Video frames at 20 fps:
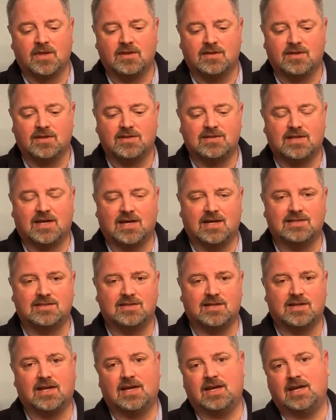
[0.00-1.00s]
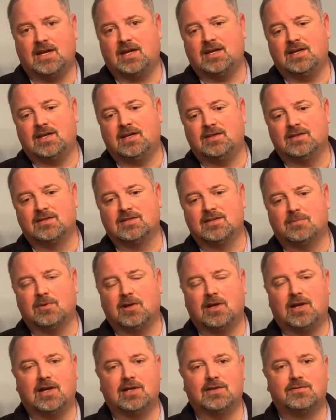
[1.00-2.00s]
decides that, hey, I need this
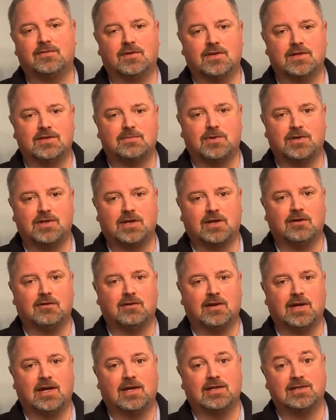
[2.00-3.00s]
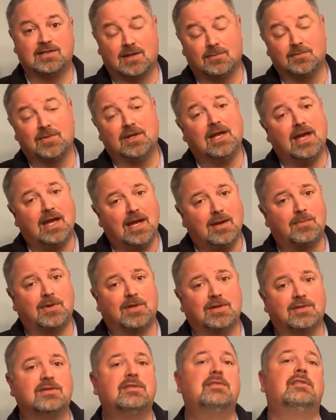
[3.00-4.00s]
appliance for this particular day, and something
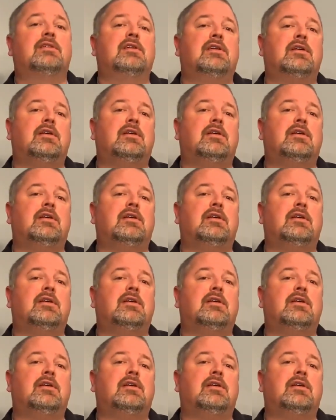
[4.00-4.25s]
happens,